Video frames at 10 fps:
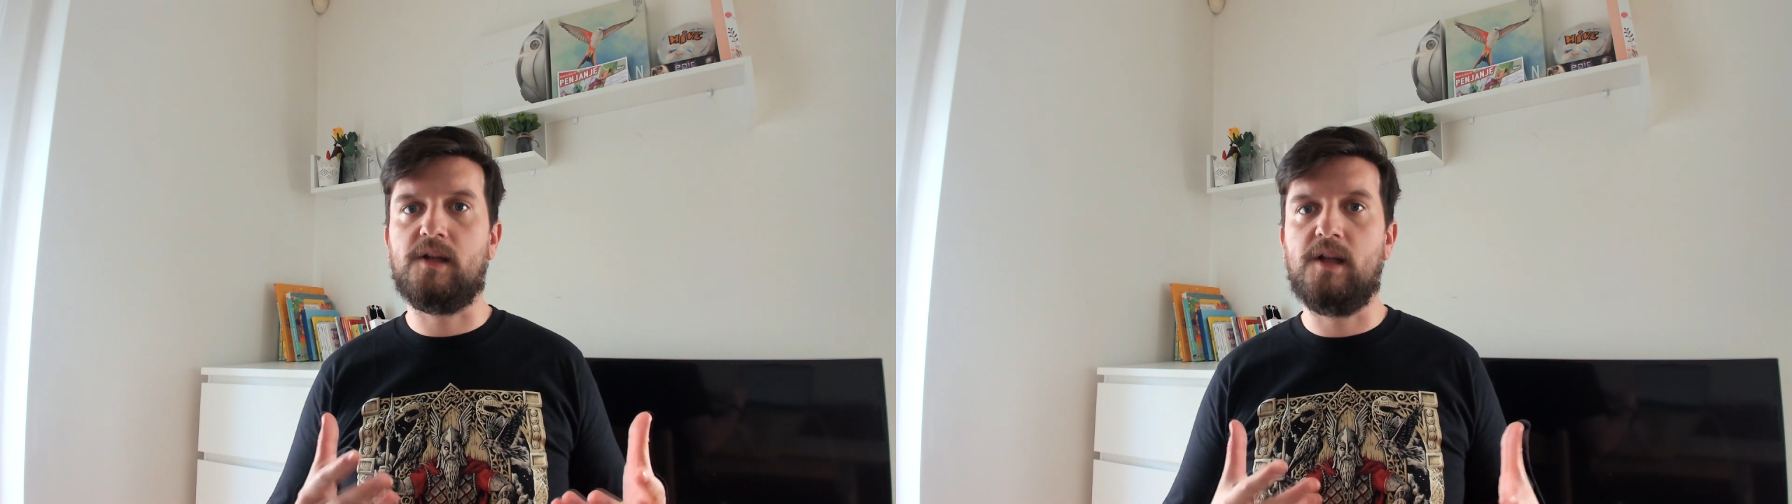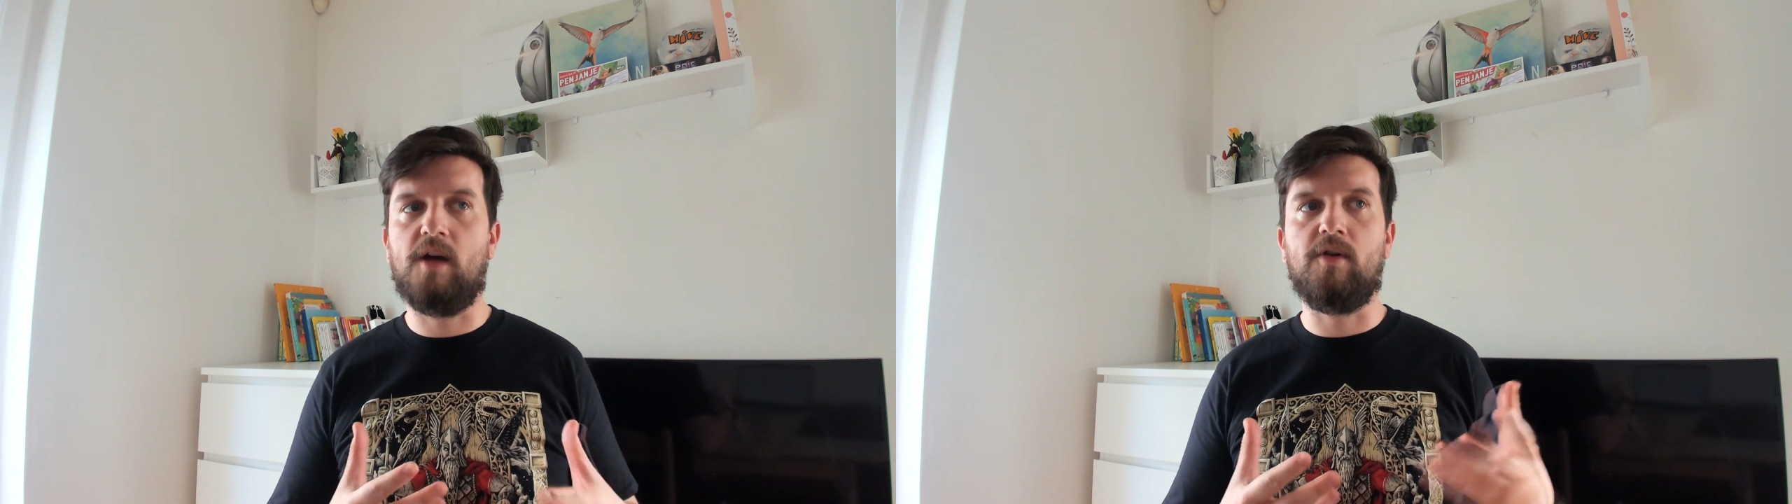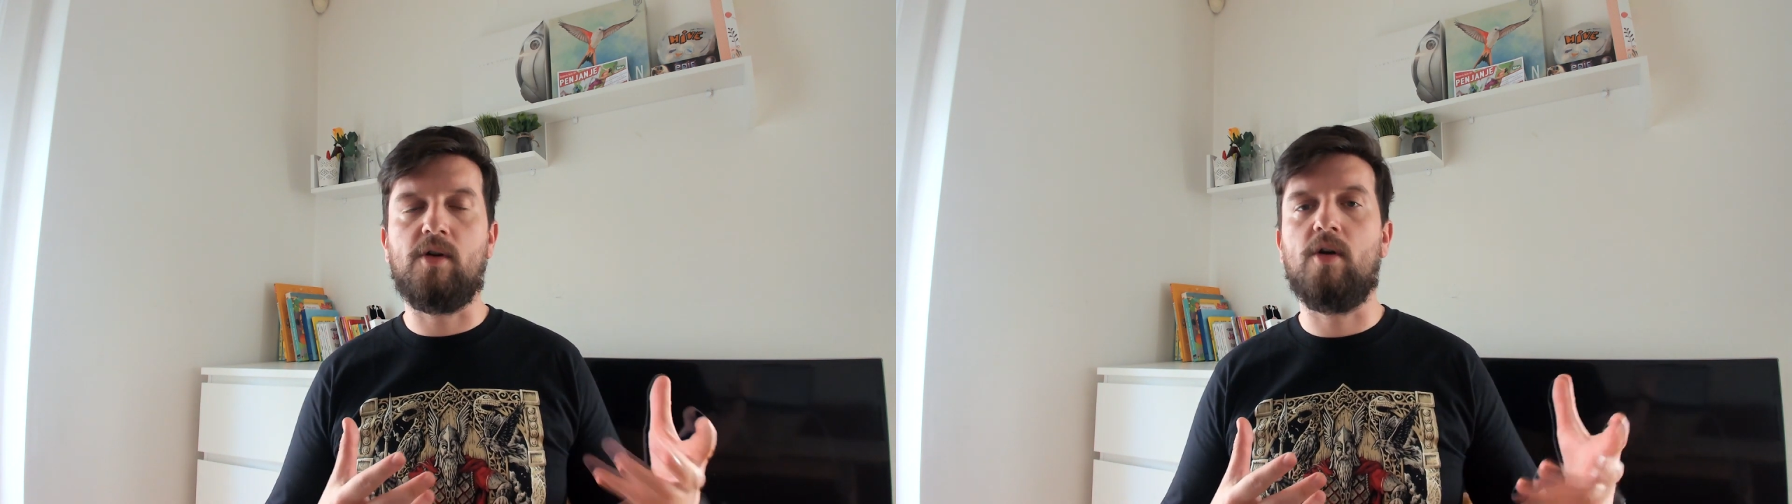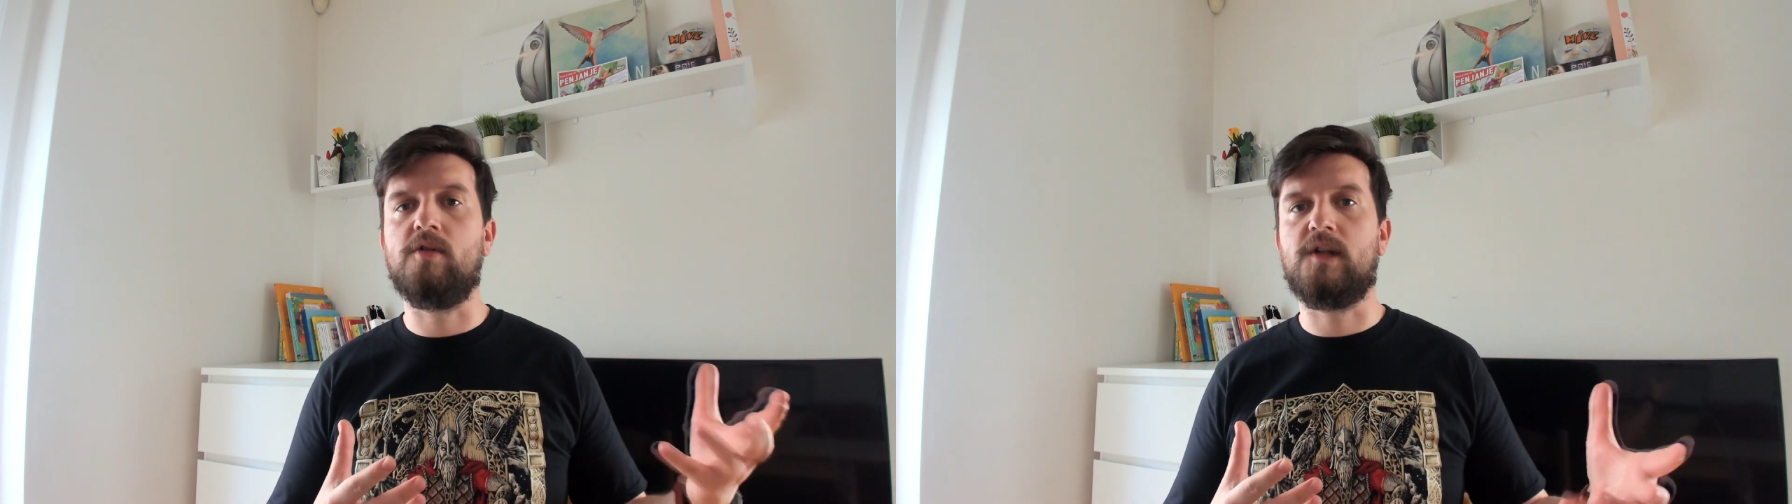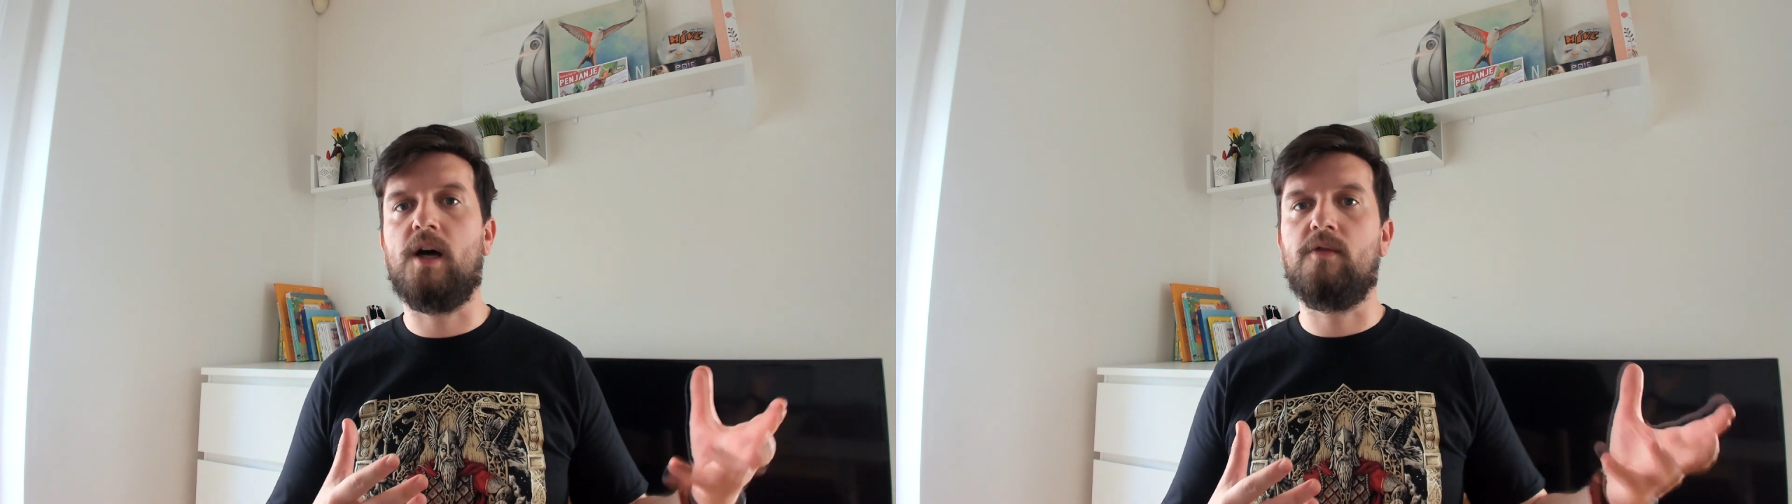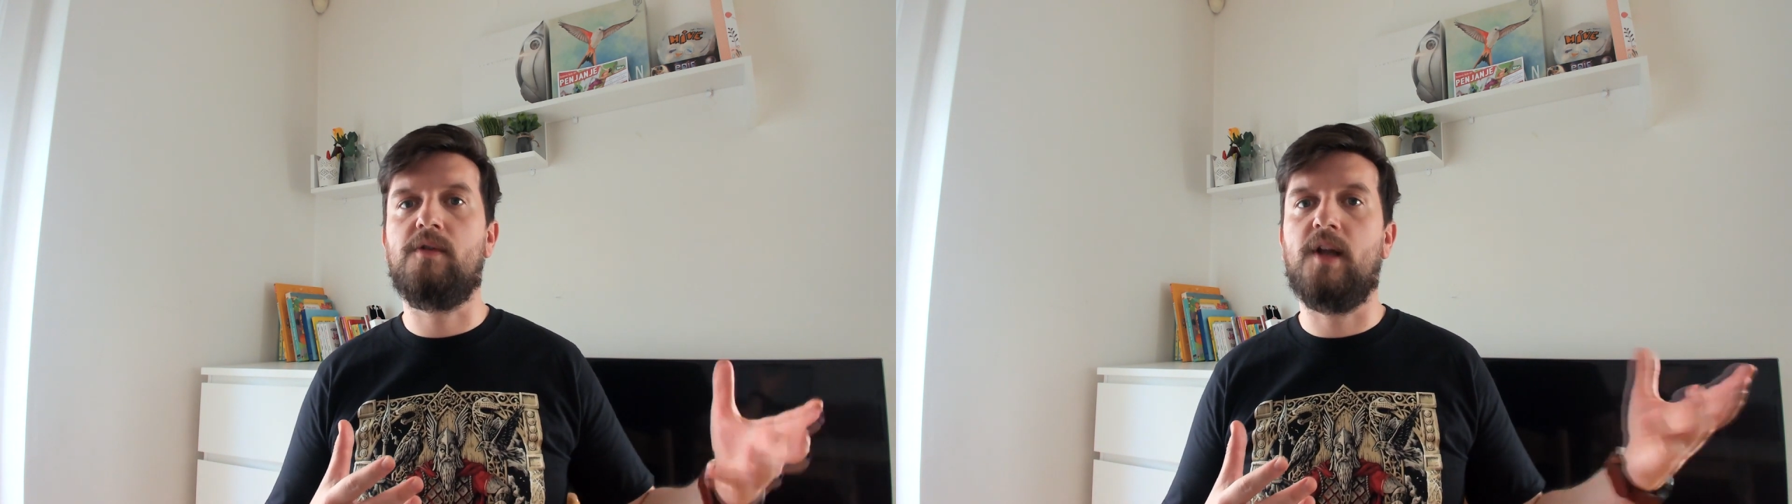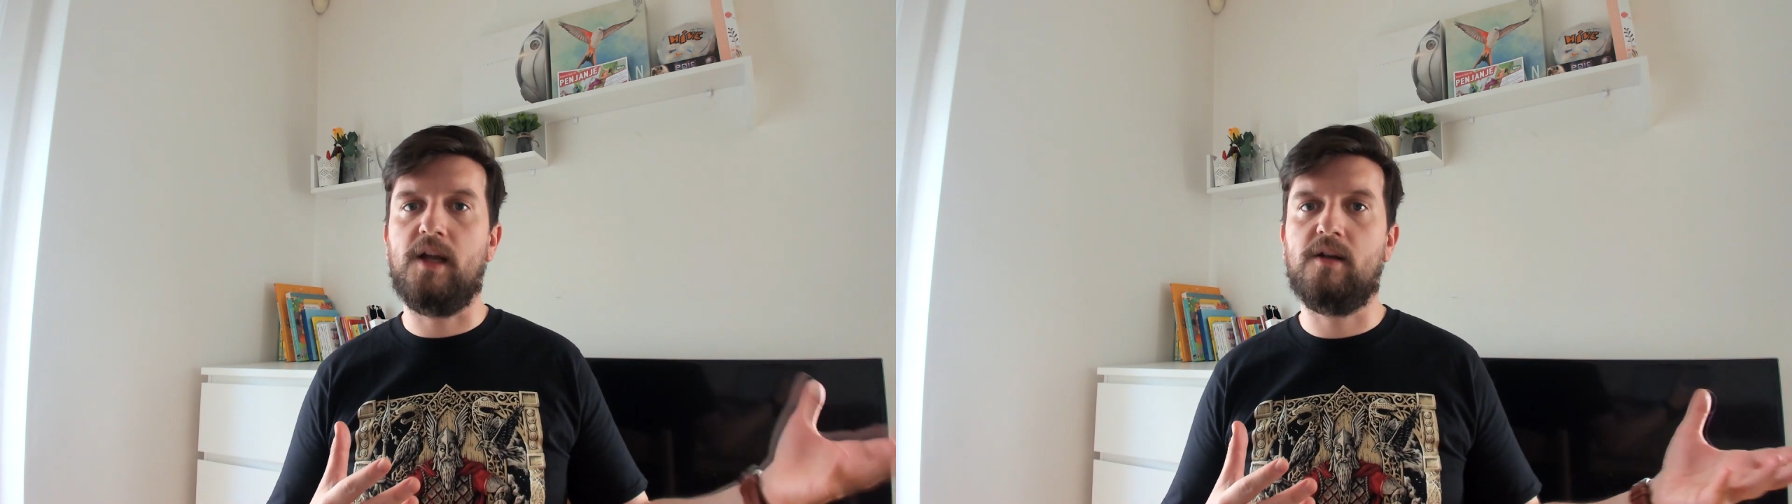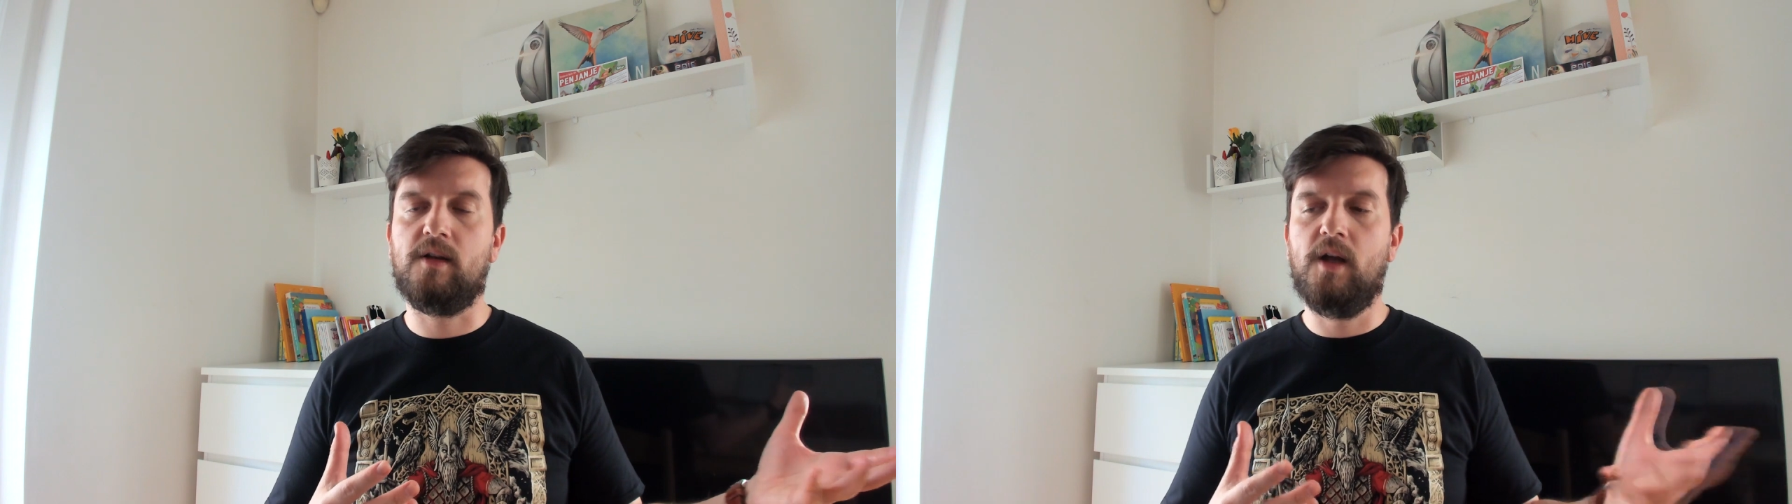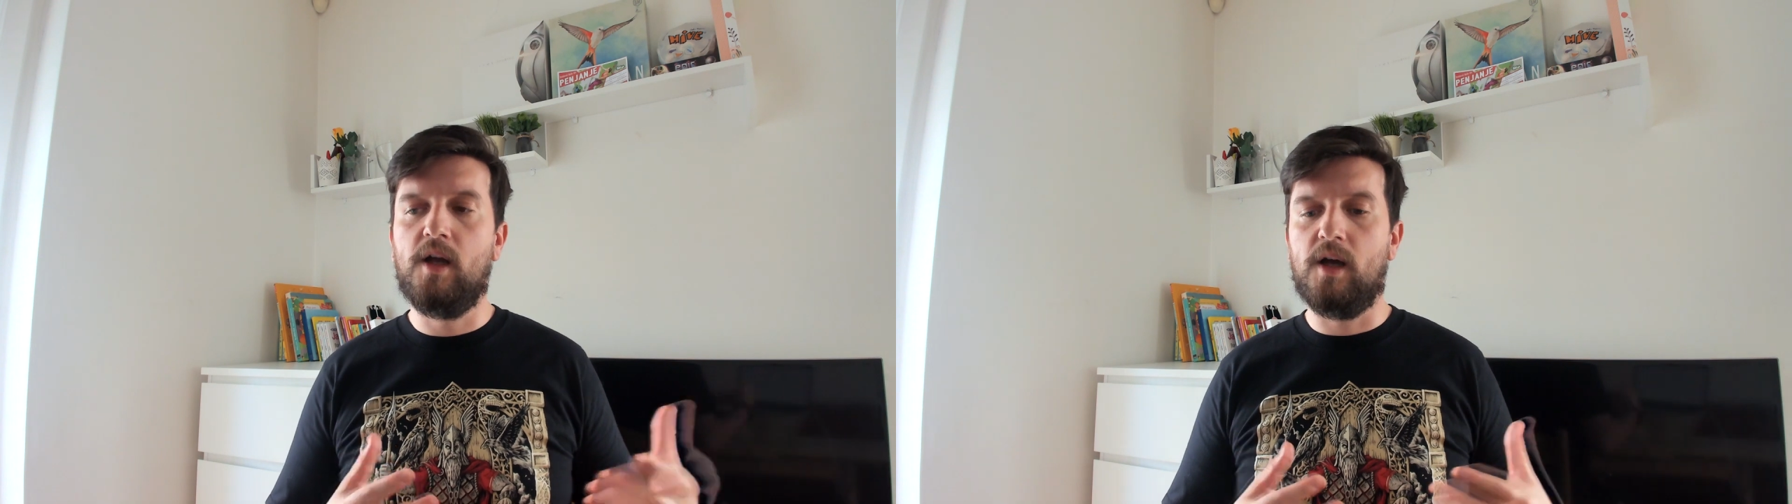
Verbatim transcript: that never goes out of date.